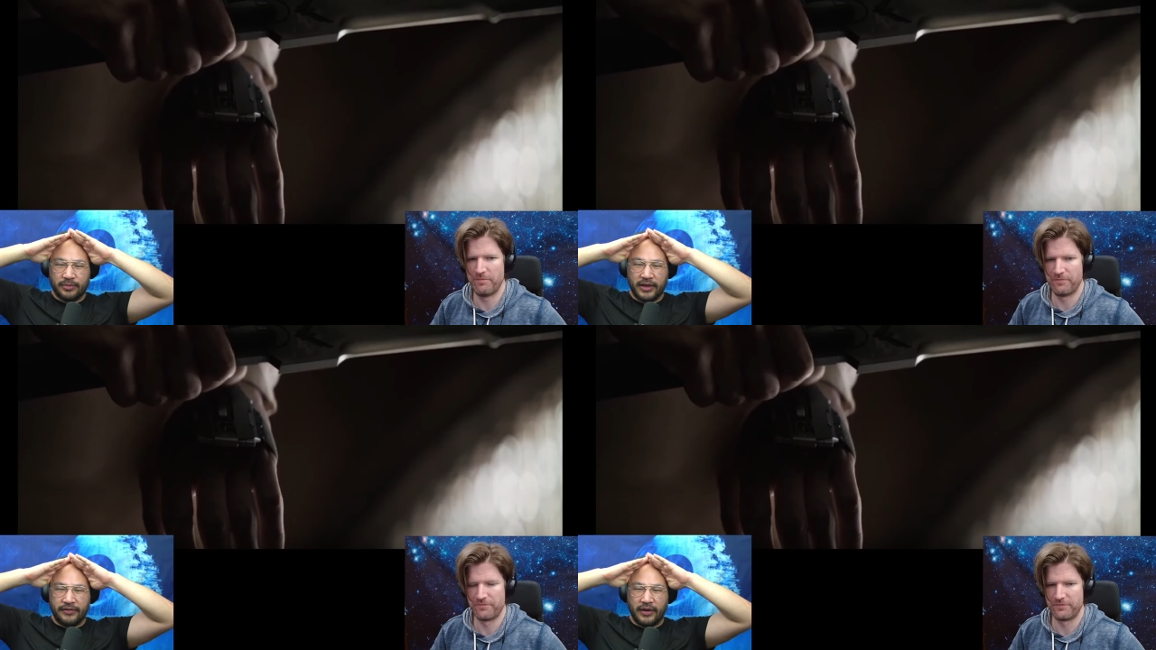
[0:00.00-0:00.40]

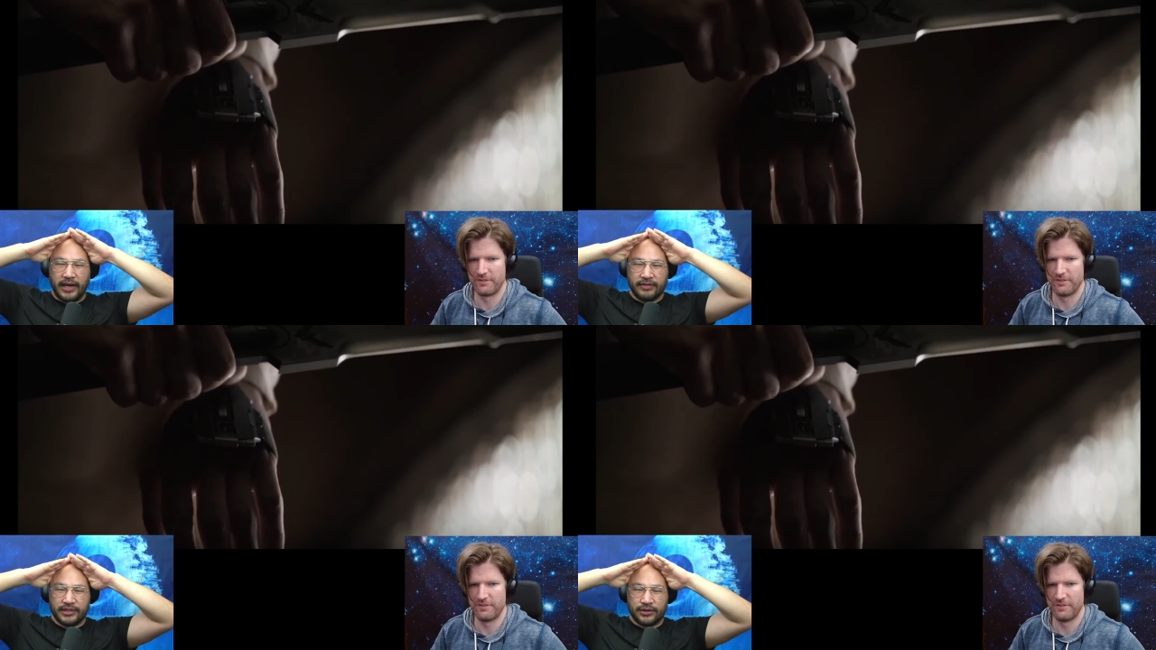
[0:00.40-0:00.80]
Speaker 1: but if you
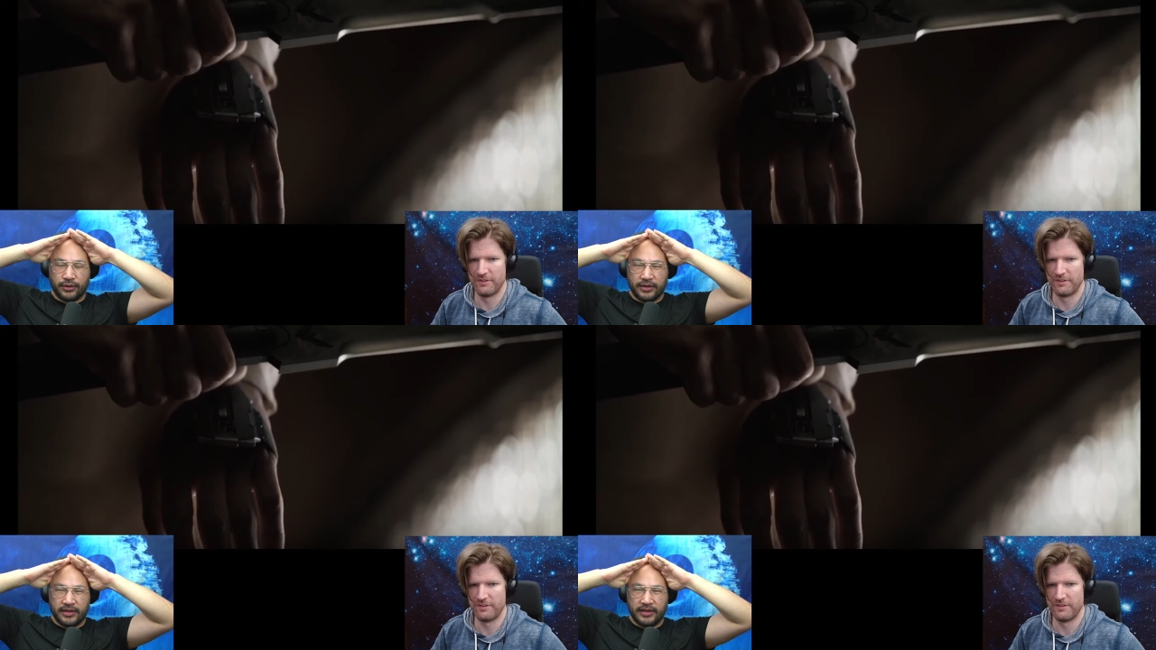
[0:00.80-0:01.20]
have a
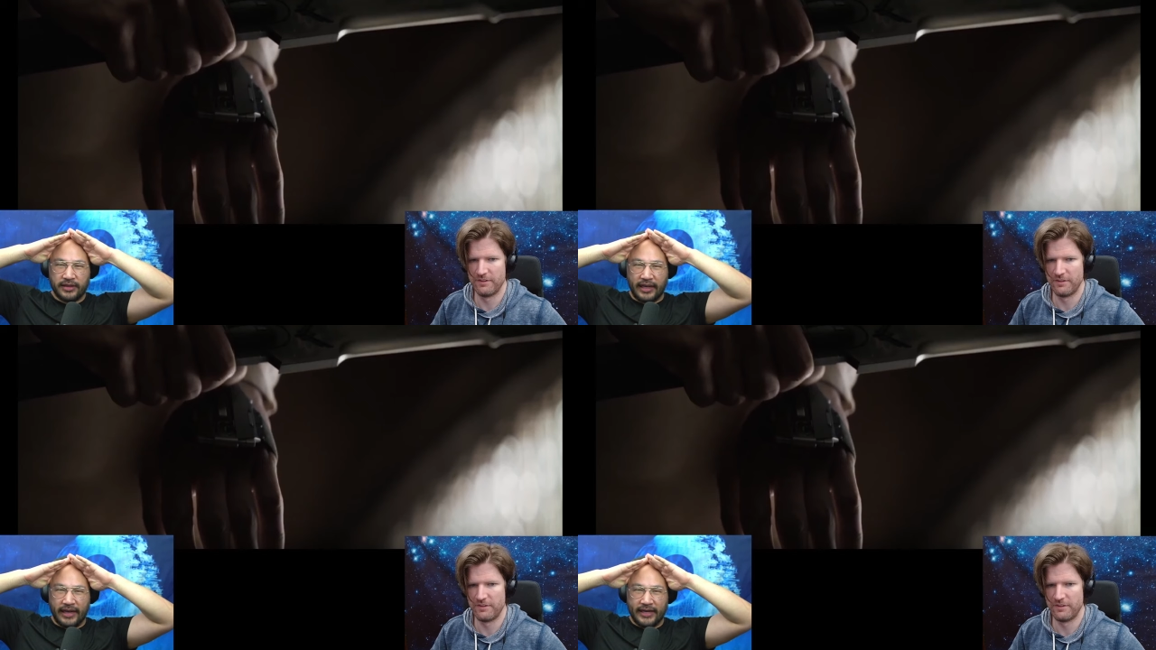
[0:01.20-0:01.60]
sword
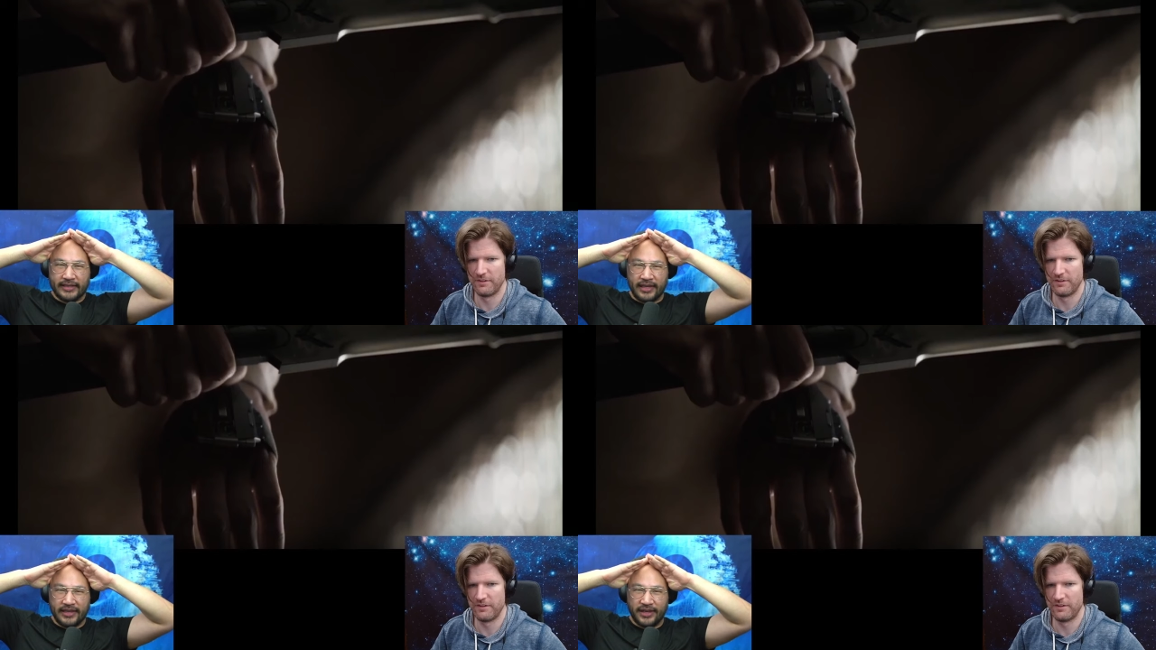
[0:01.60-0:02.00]
that
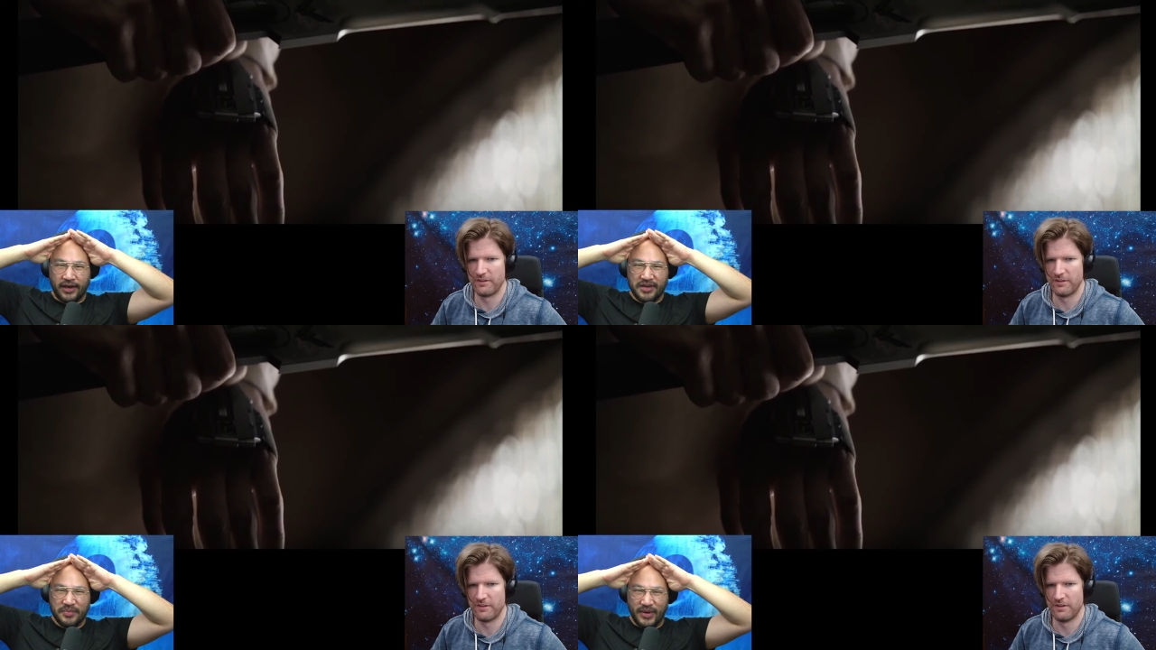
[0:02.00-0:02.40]
has a
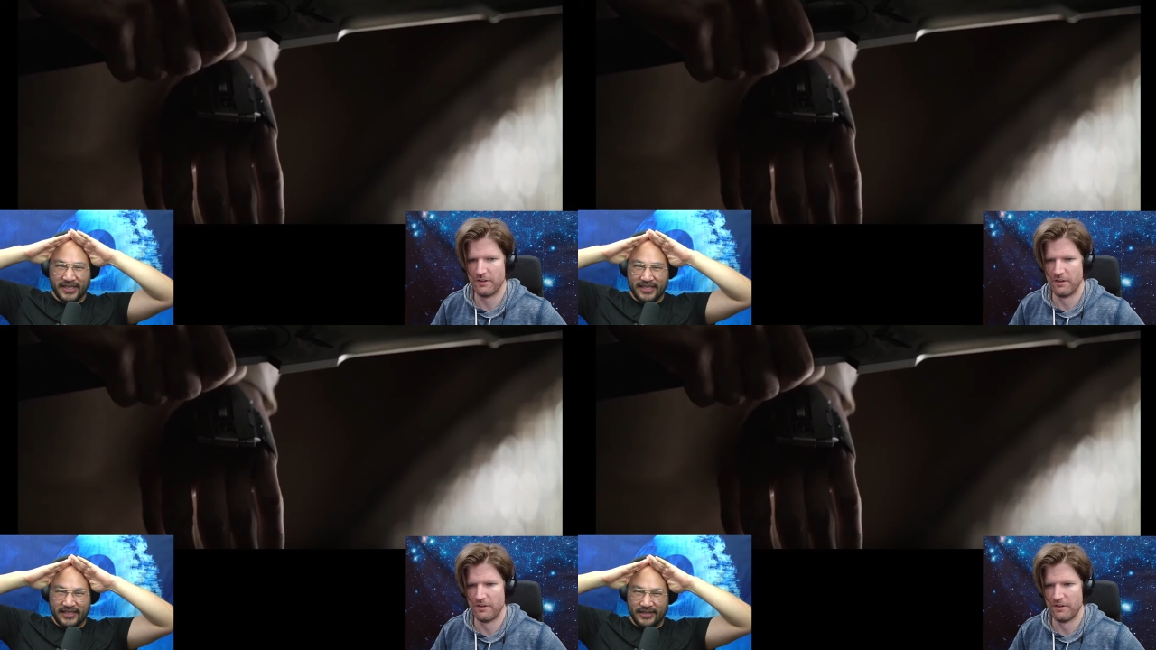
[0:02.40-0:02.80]
gun
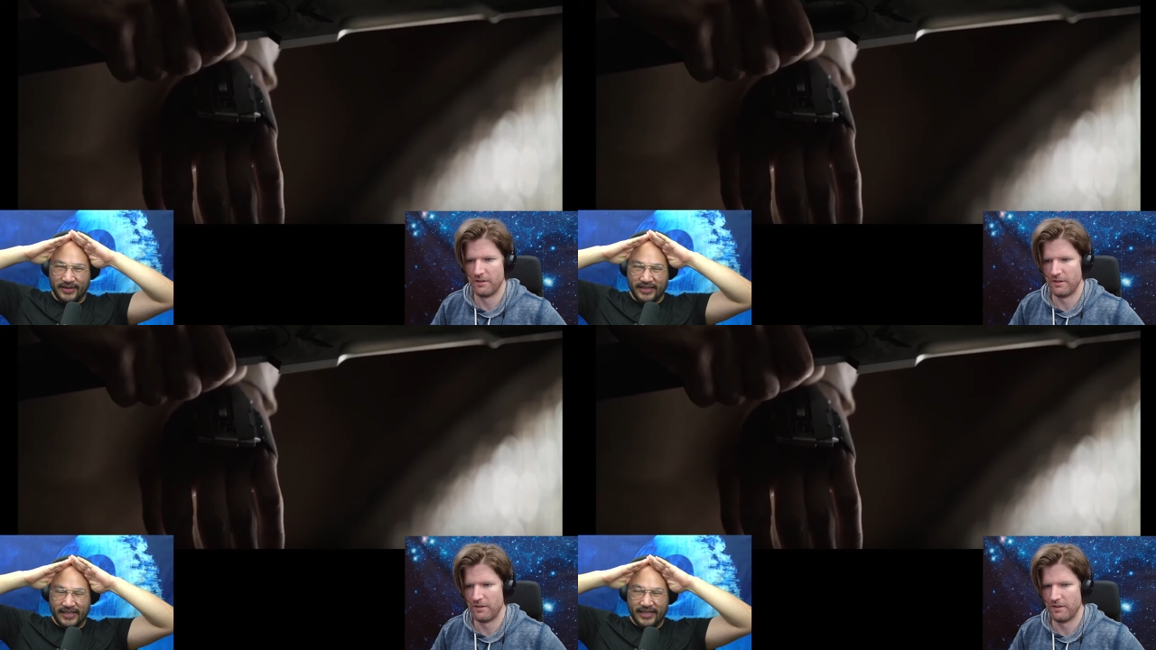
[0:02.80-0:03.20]
built into
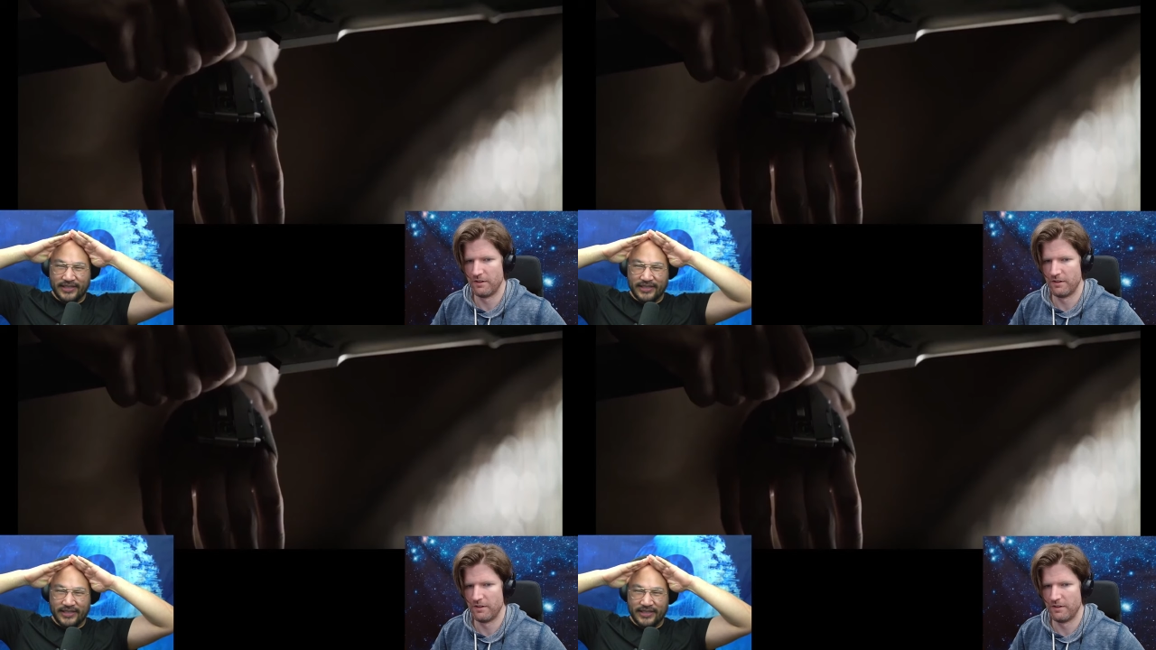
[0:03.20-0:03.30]
it,